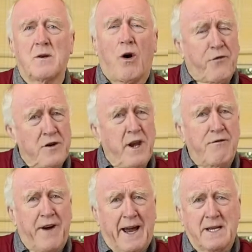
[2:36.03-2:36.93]
often
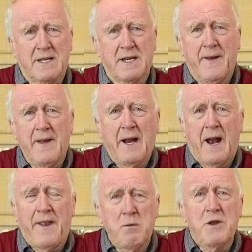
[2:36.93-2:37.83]
in fact,
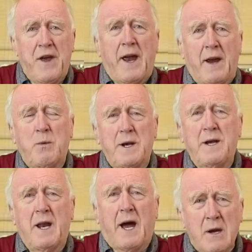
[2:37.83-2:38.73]
and they were there
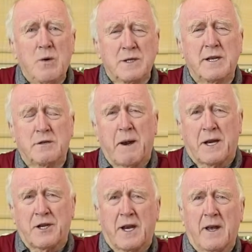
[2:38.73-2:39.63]
when I was
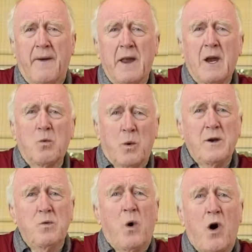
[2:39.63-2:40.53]
inspecting.
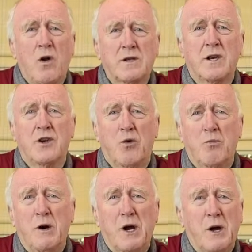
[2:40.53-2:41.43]
One was
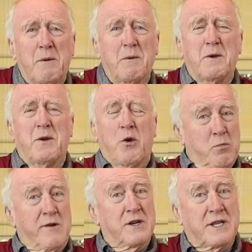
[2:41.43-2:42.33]

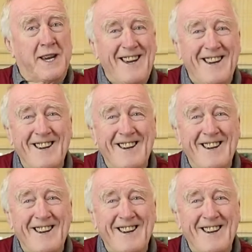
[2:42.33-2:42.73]
numeracy,